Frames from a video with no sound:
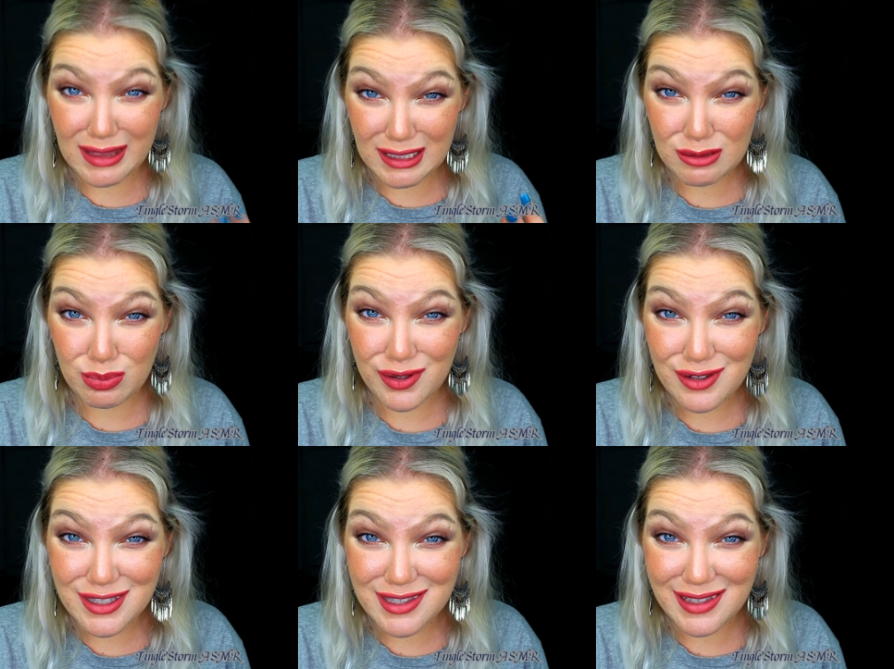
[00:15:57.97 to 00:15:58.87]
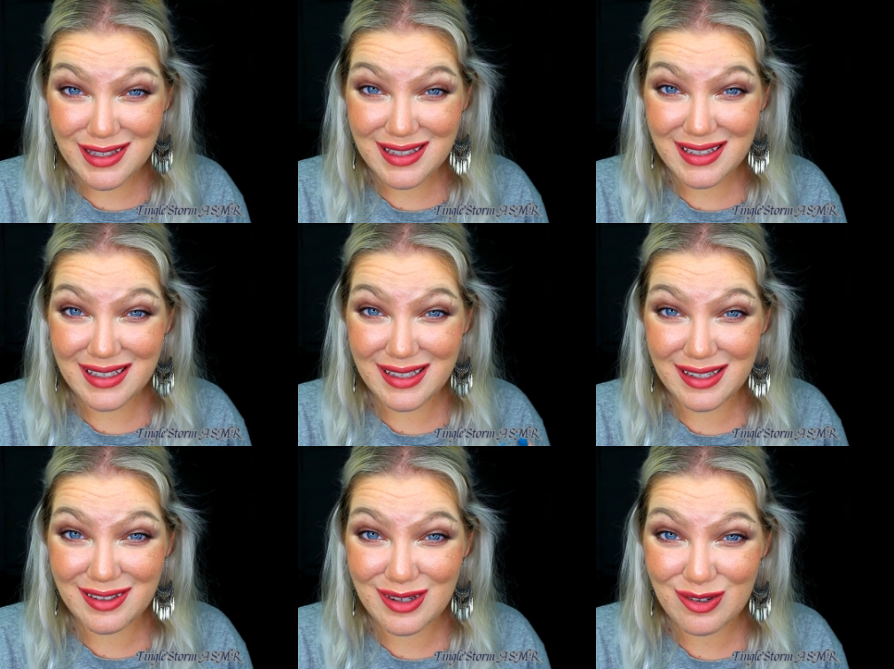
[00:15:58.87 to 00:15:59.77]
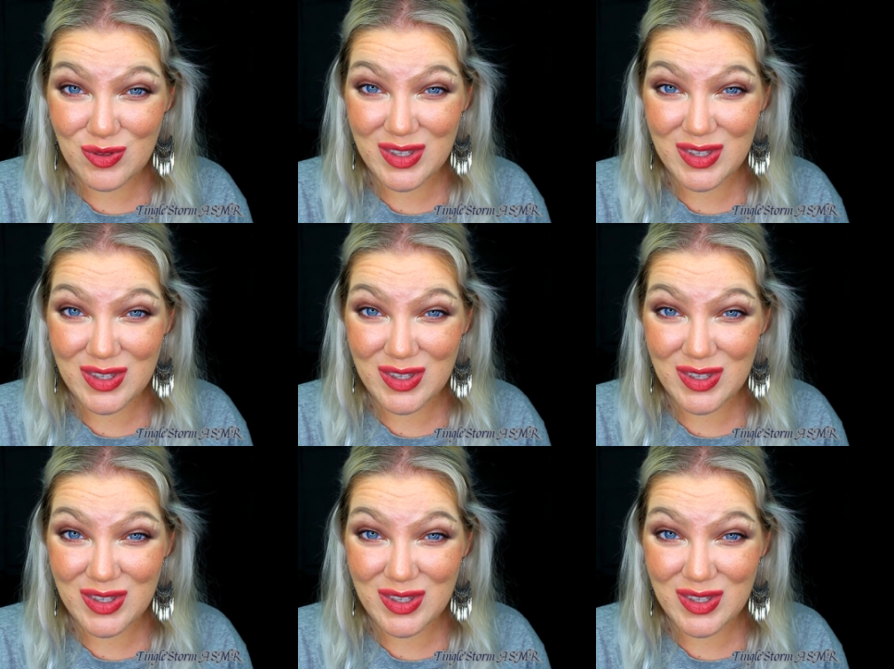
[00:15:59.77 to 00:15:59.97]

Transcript: this person, you know,